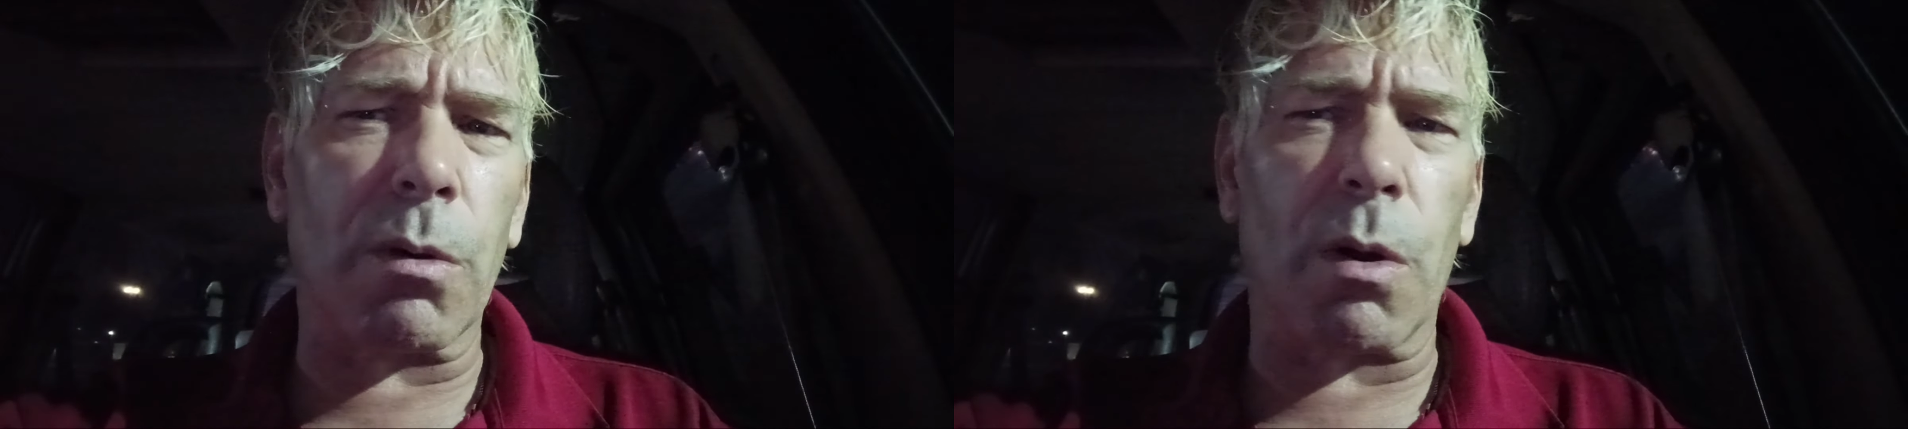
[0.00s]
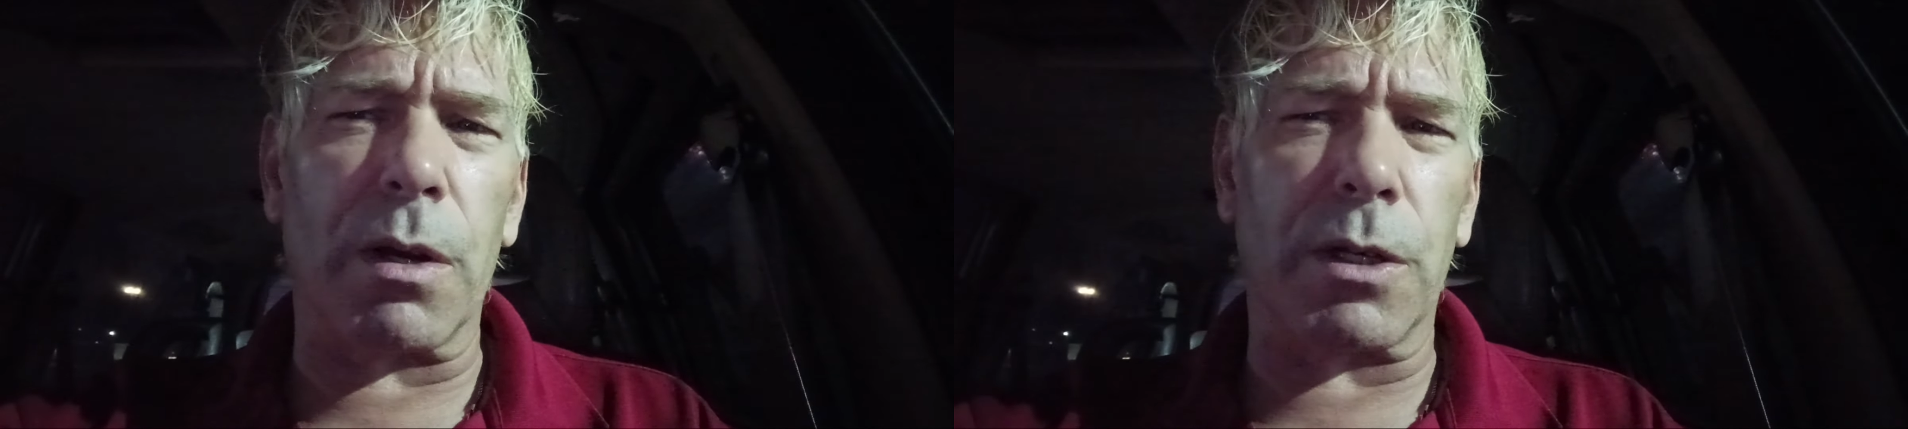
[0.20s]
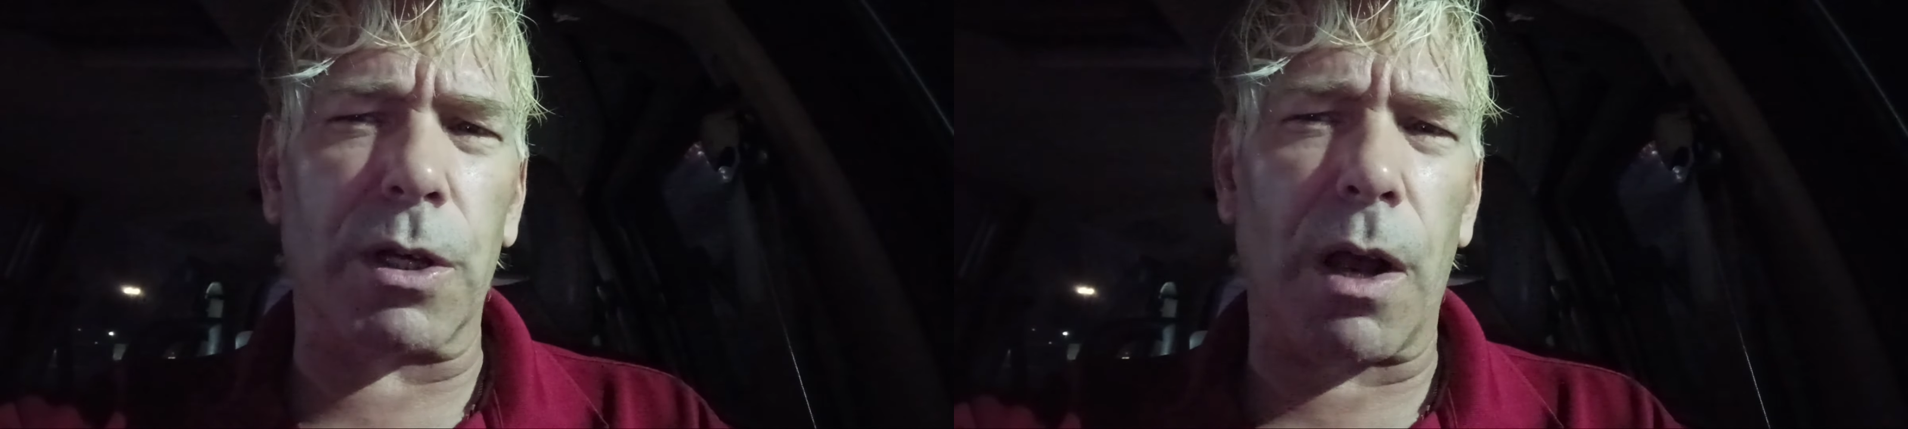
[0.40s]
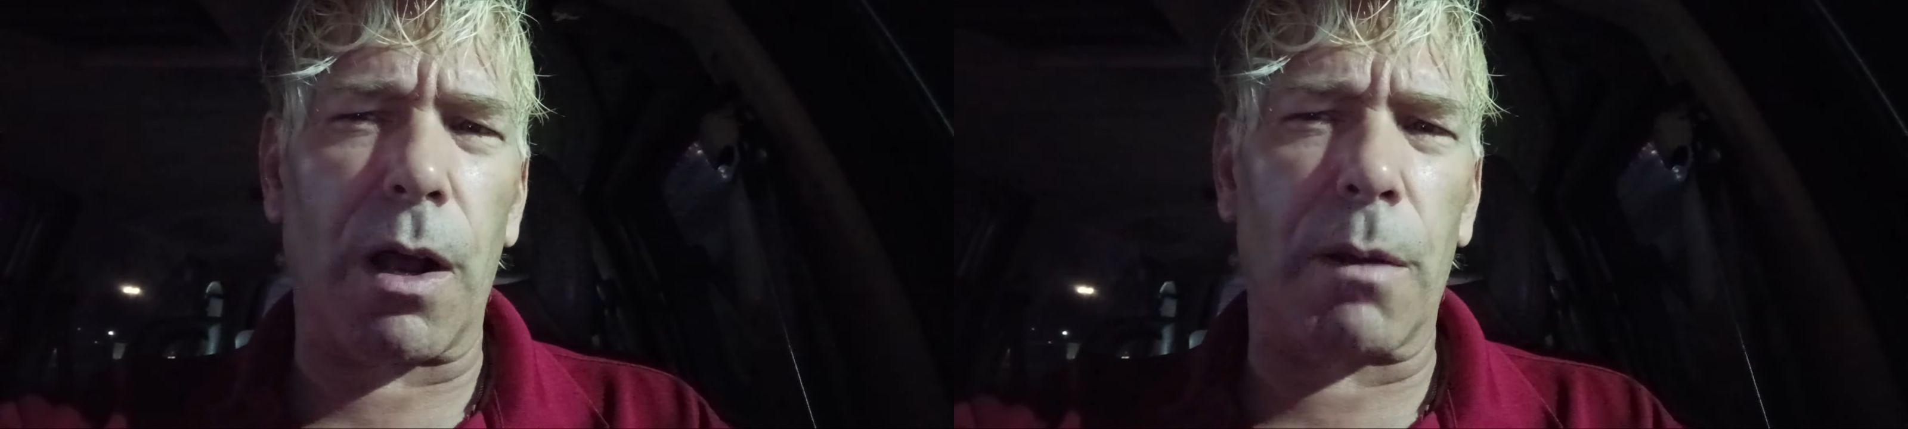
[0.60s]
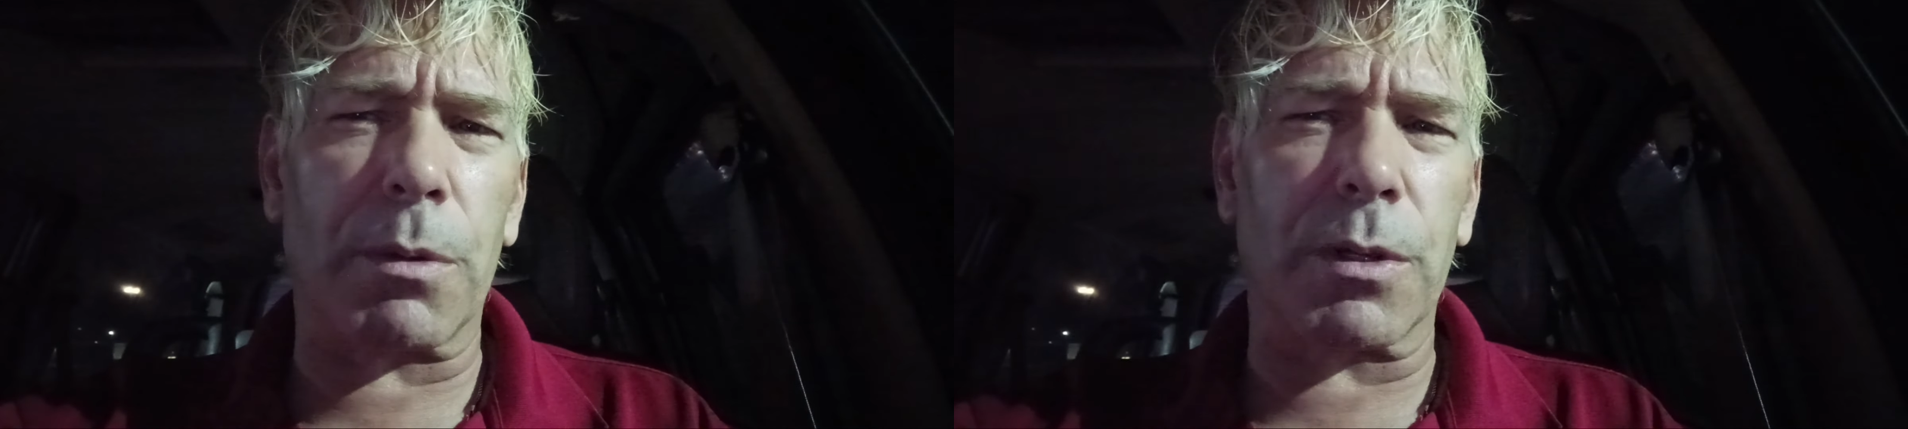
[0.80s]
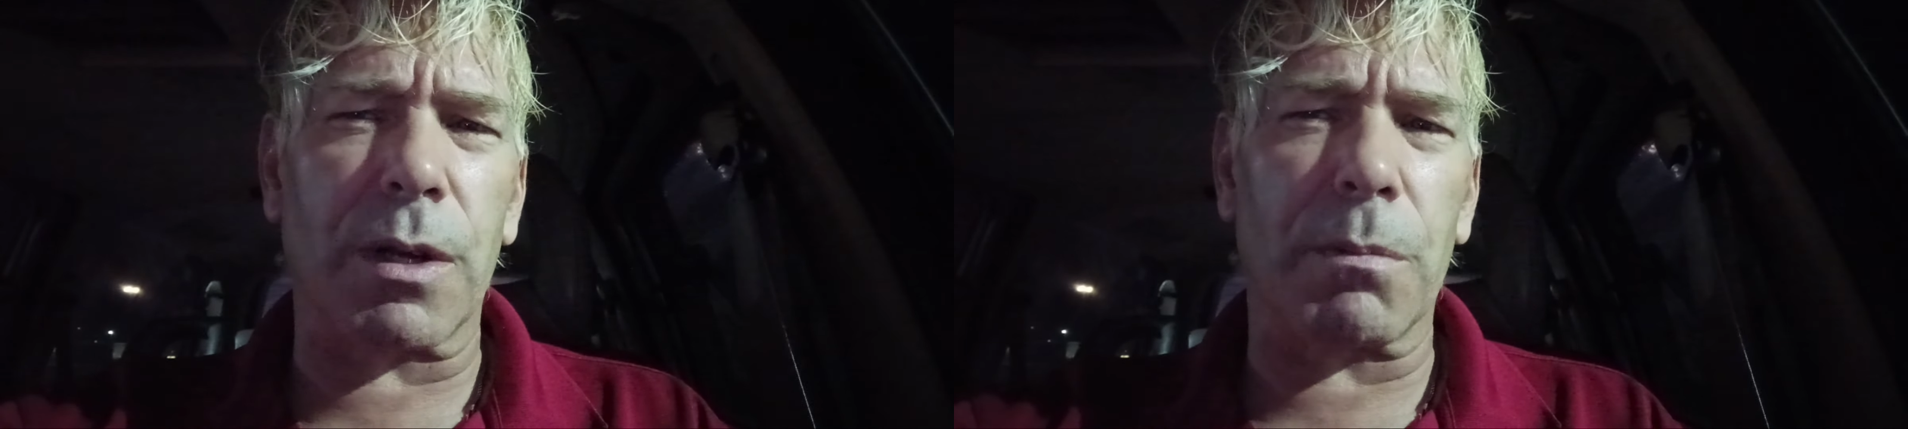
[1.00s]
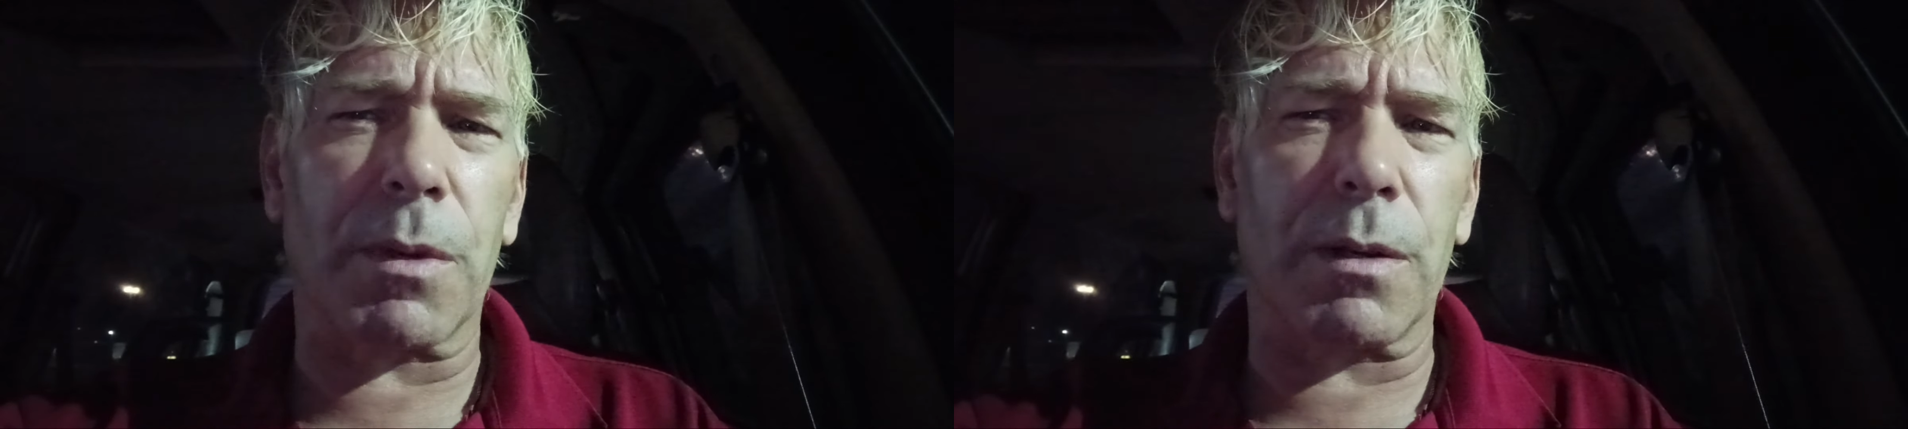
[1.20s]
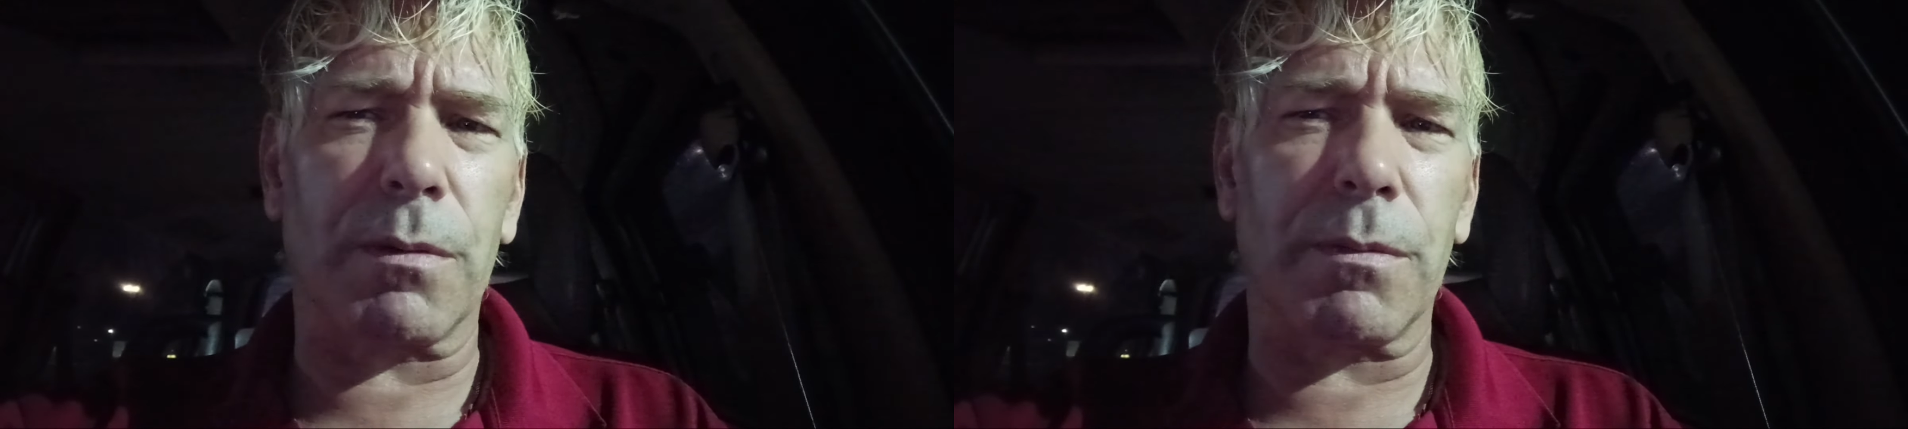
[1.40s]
or a job or something.